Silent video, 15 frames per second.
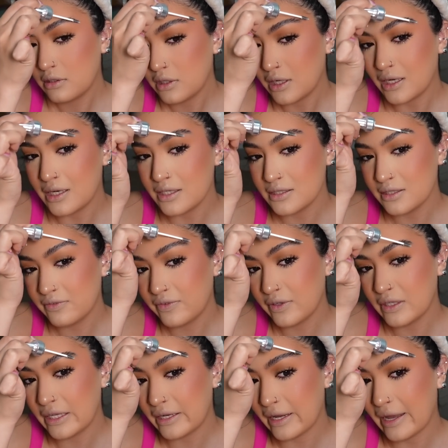It doesn't feel
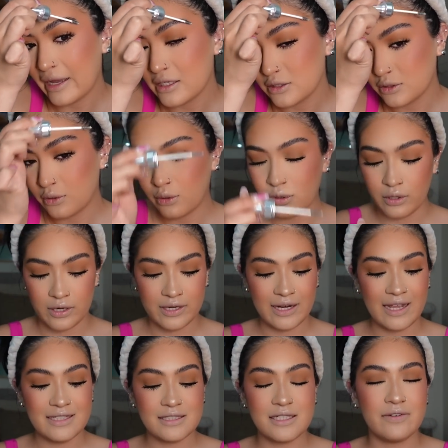like as hard. It
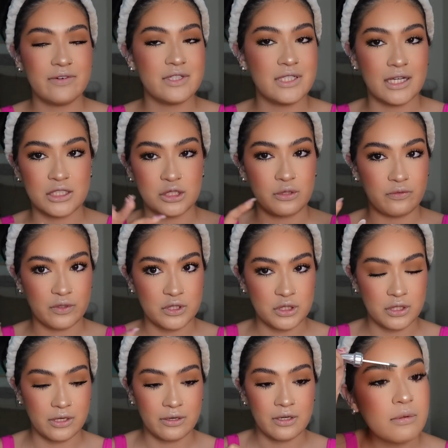has a different texture for
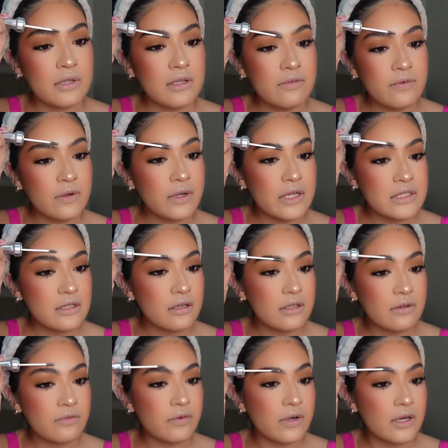sure. I really focus on
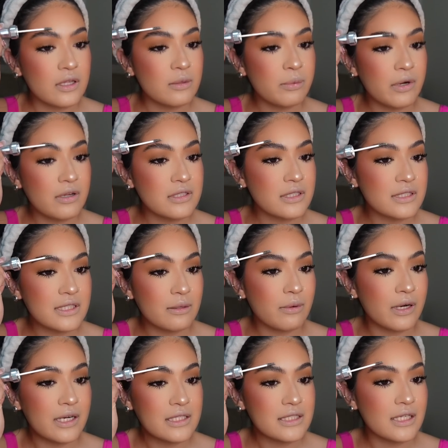the front of the brows because I
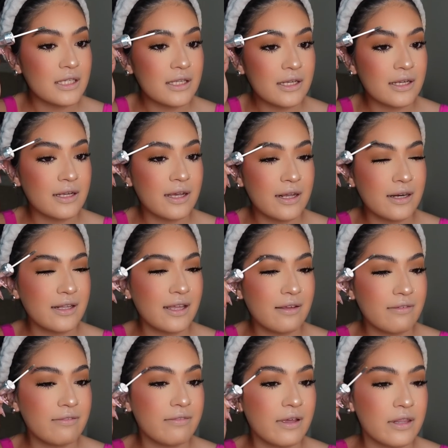want it to look kind of like
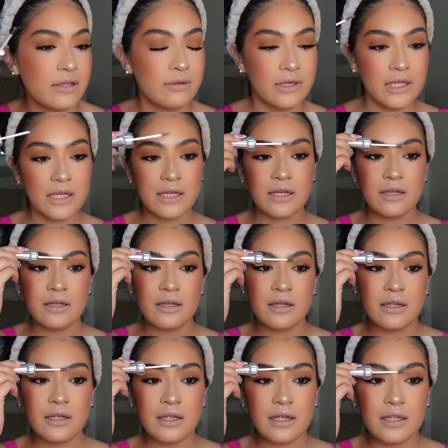feathery,
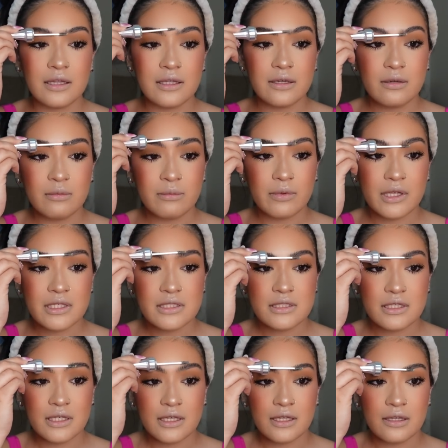a little
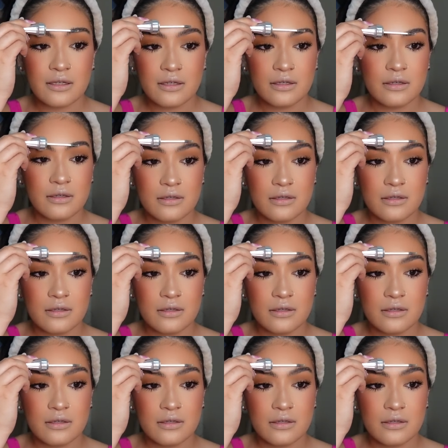messy.